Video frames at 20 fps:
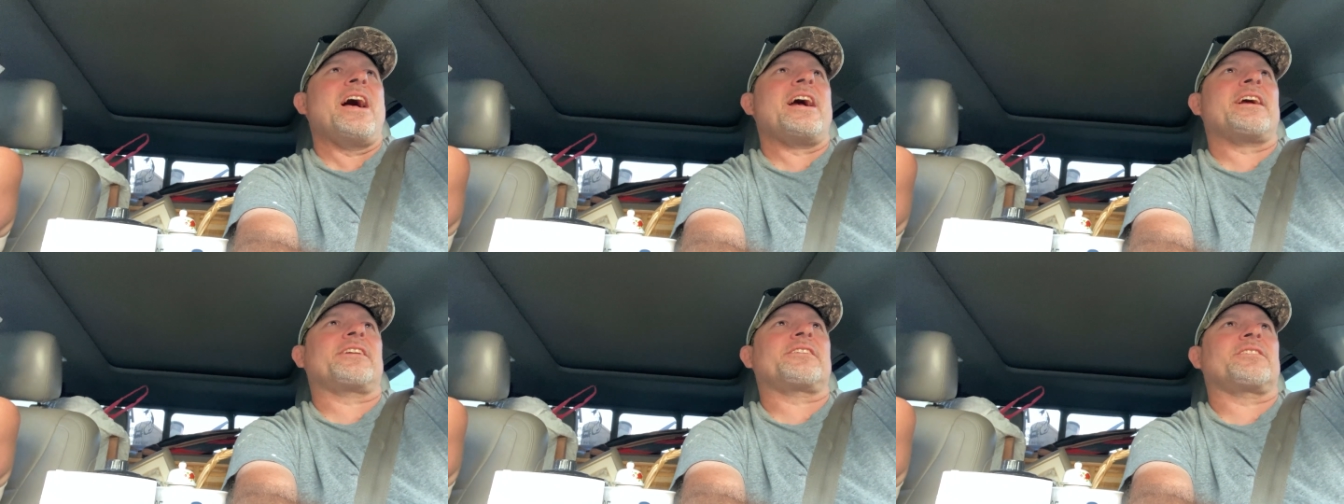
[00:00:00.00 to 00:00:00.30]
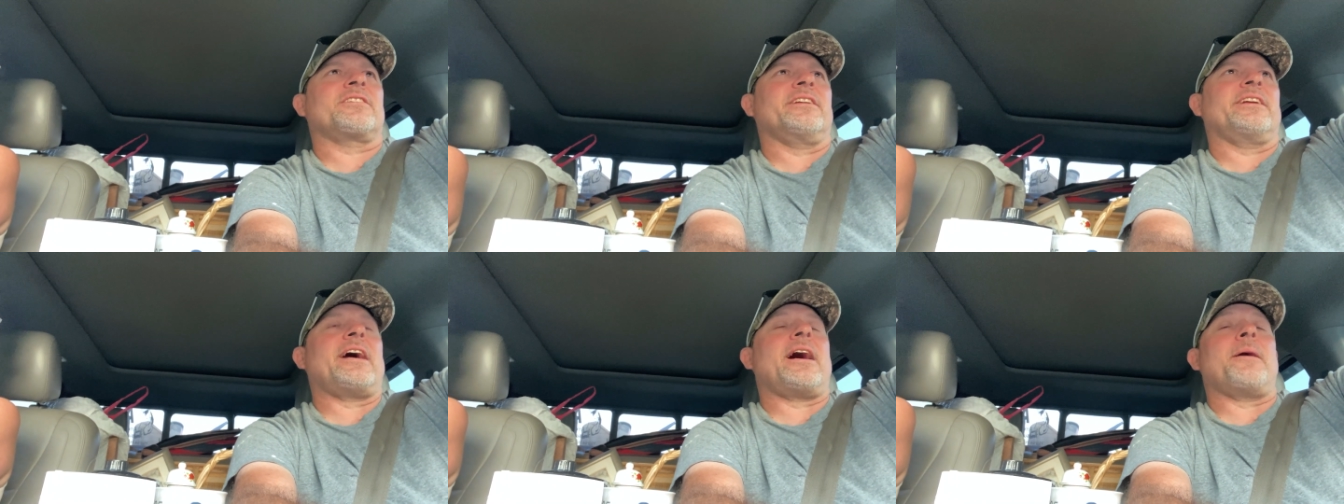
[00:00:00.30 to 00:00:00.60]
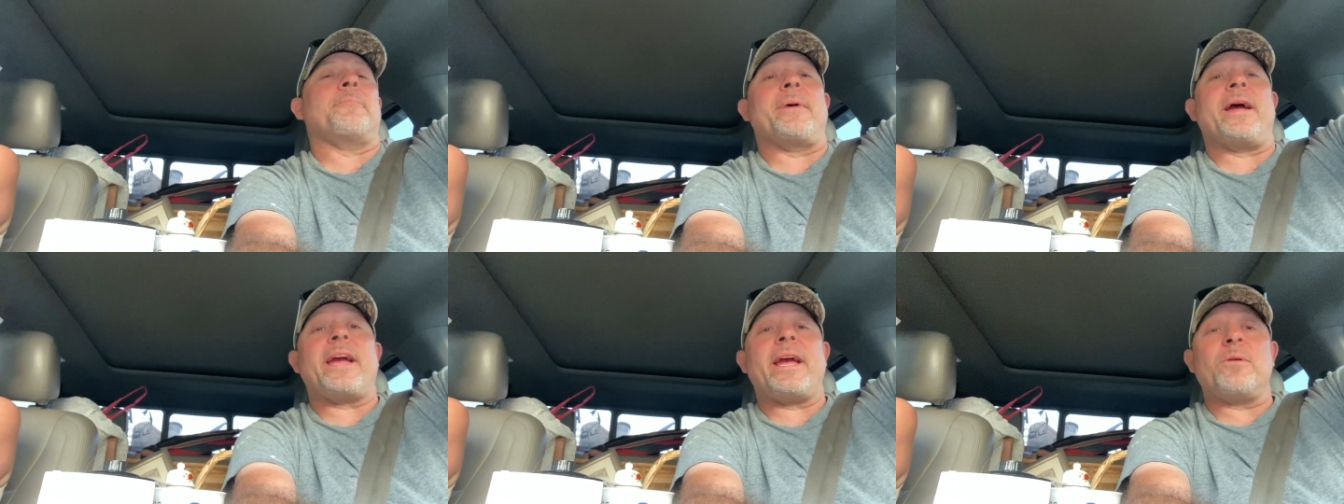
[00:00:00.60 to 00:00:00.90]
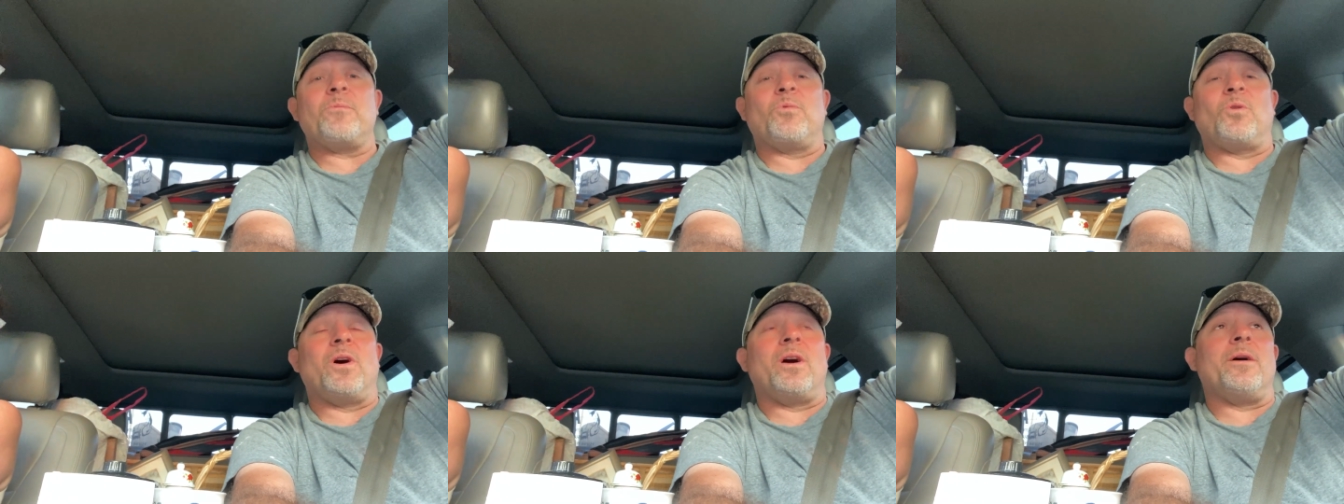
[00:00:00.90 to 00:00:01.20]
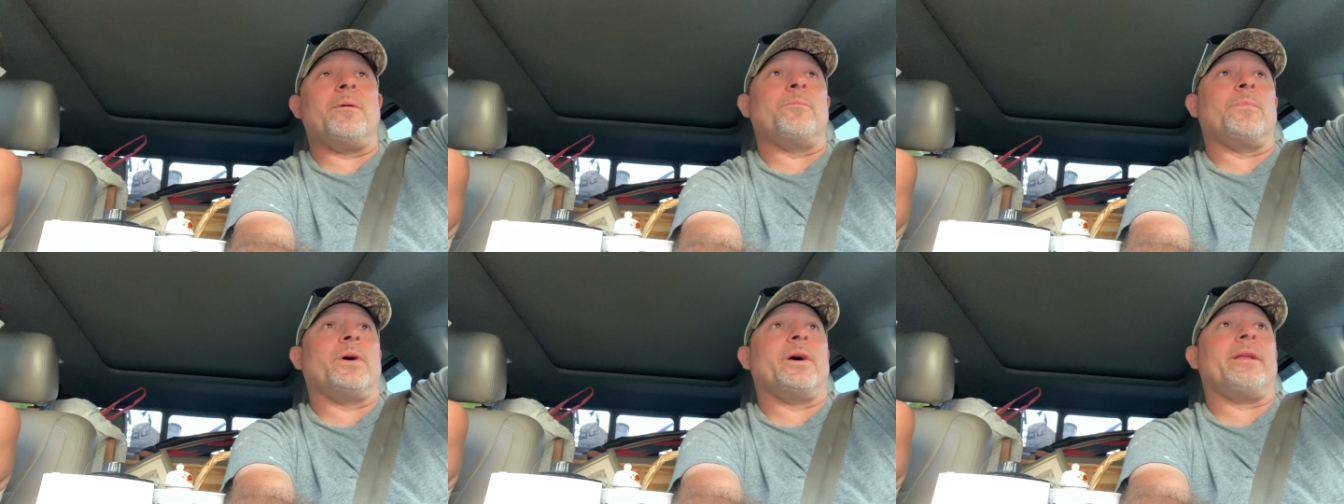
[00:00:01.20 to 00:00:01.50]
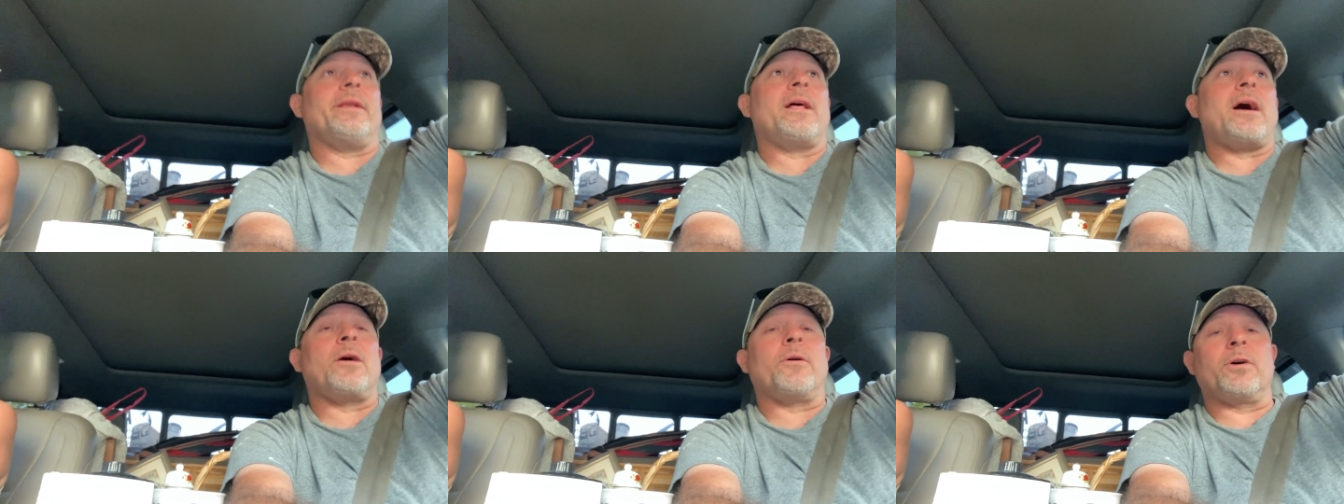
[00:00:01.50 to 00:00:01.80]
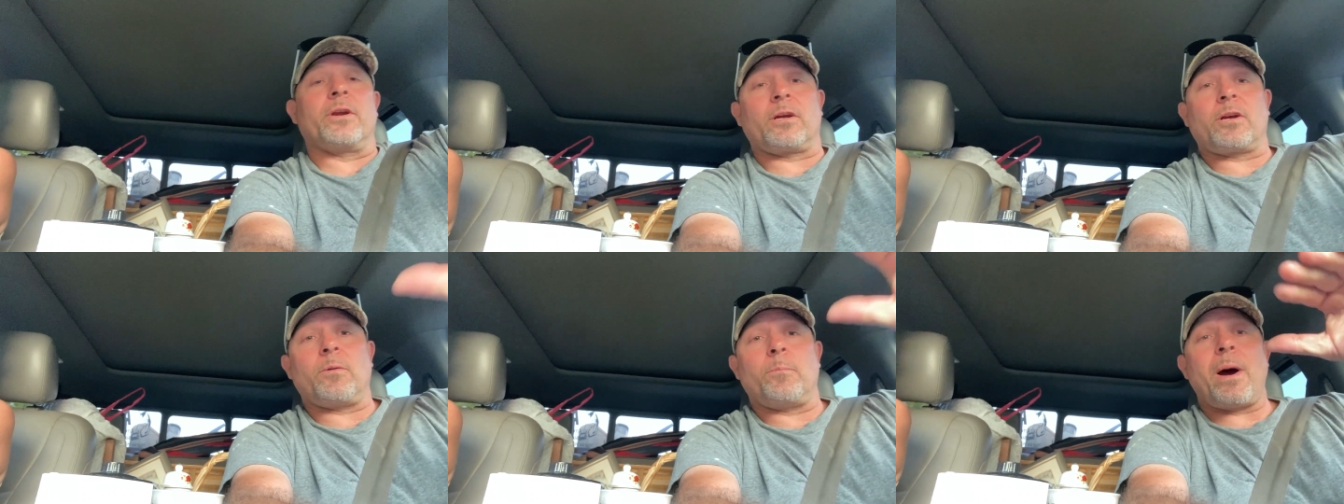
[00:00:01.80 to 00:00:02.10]
actually I made one, but I'm
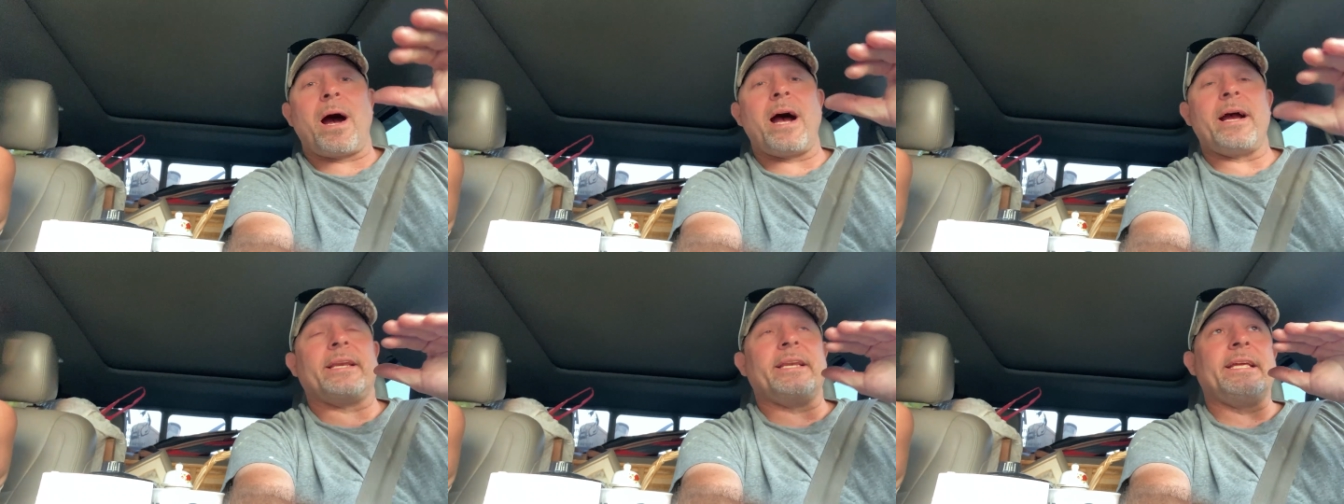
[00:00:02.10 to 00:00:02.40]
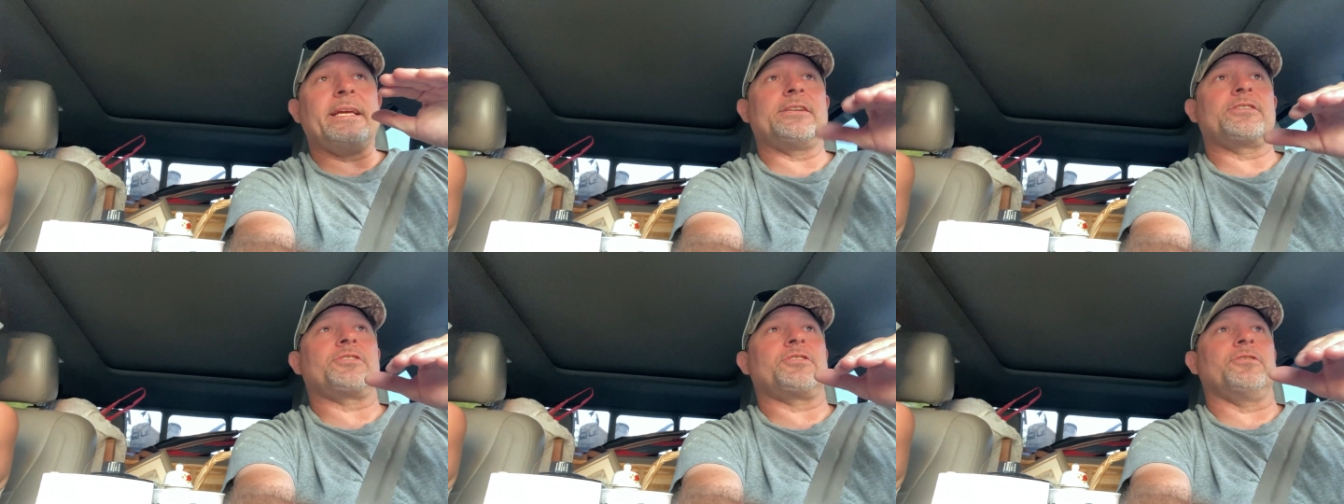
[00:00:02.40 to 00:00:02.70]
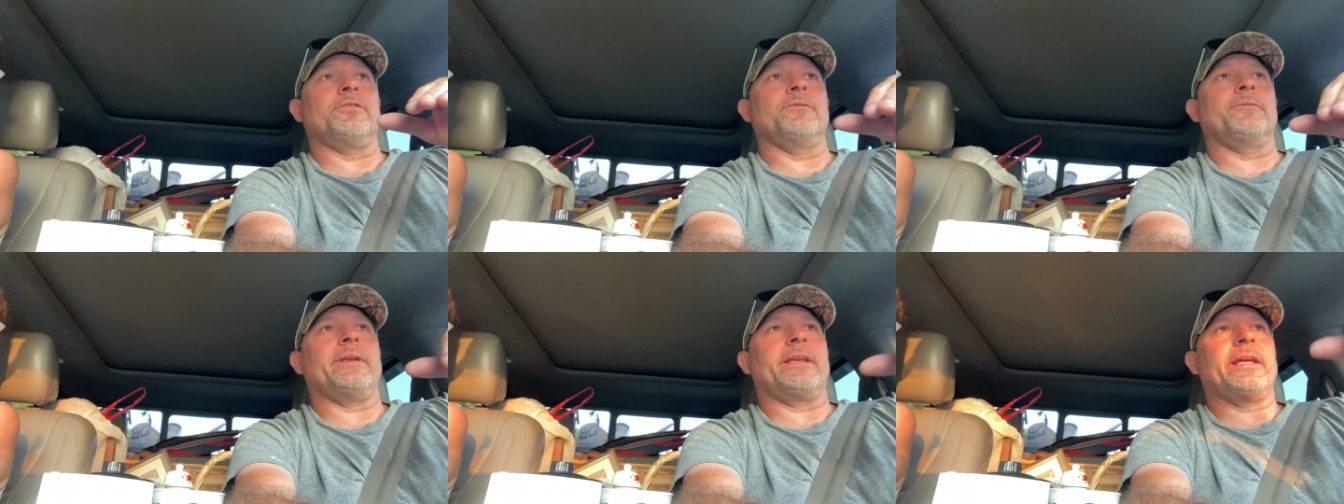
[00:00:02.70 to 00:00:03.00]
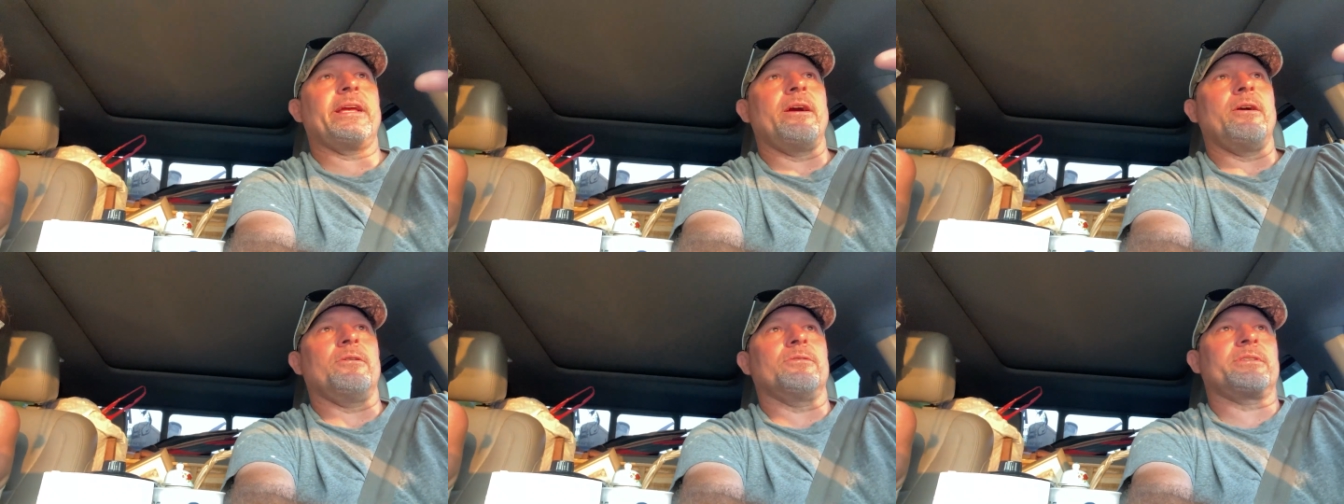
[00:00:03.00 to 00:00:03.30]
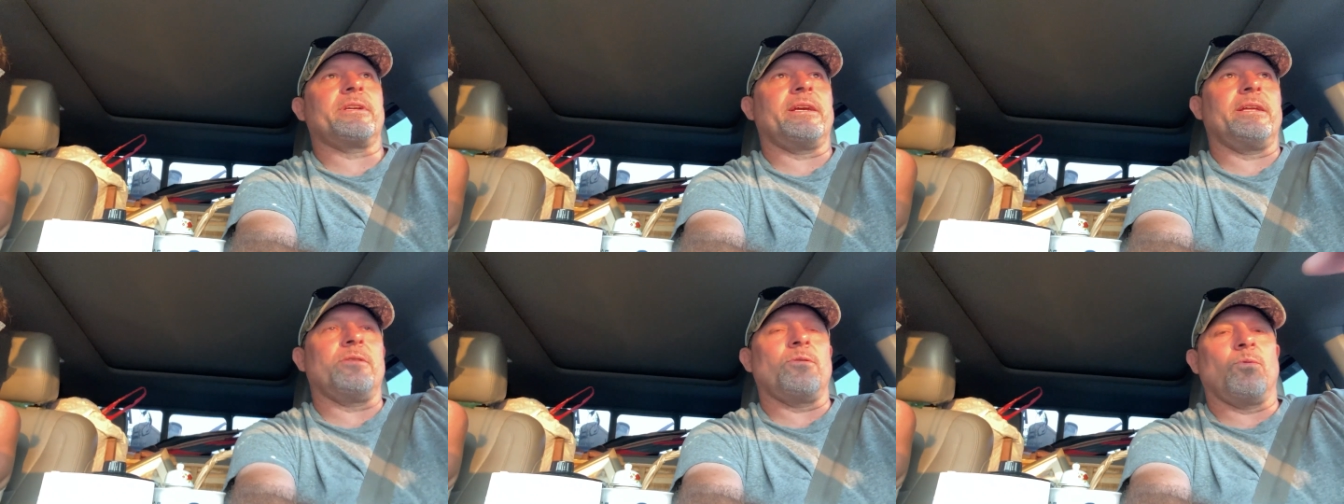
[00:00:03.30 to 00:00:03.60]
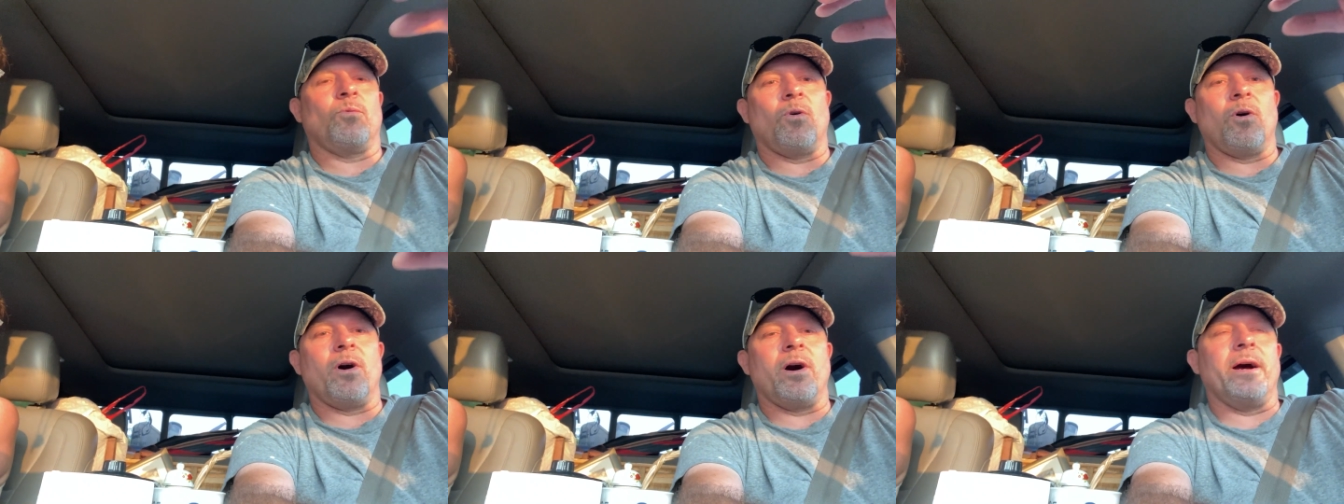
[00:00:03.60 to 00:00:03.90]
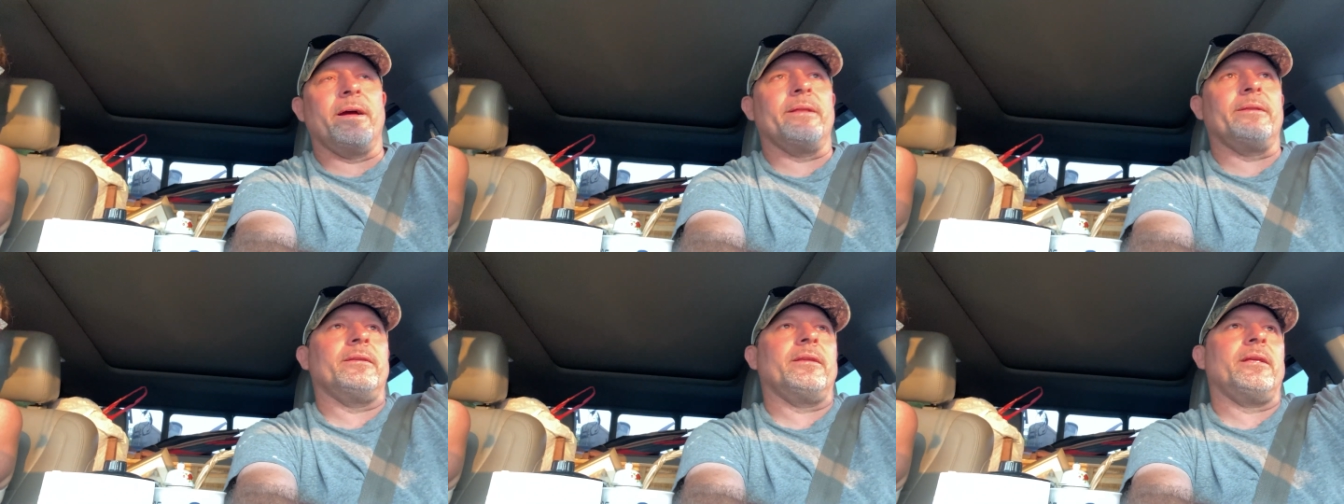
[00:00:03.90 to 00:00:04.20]
going to combine these two videos into
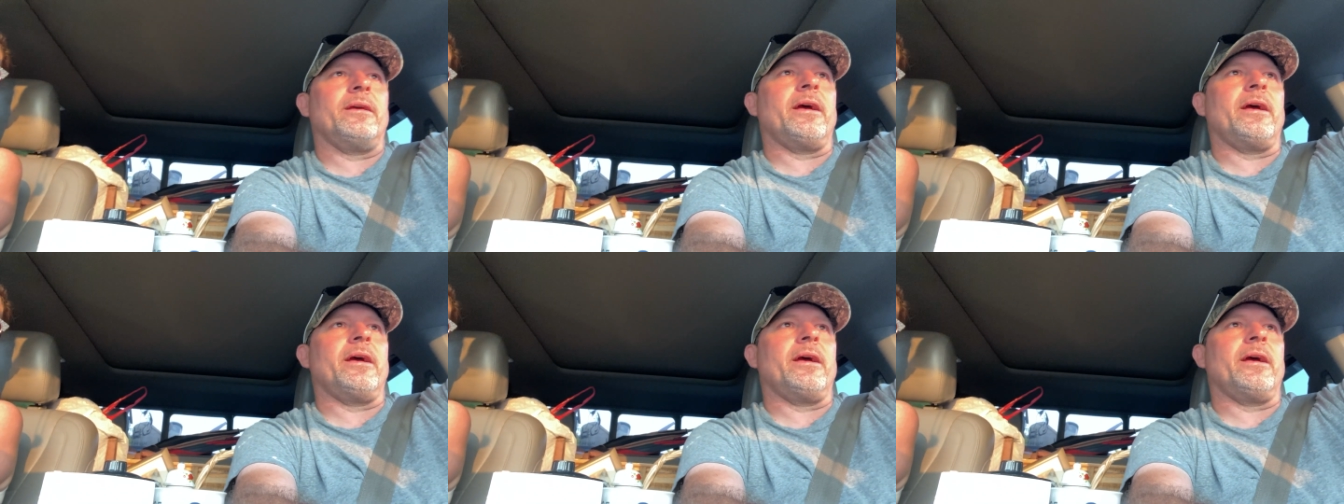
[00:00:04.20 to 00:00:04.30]
one,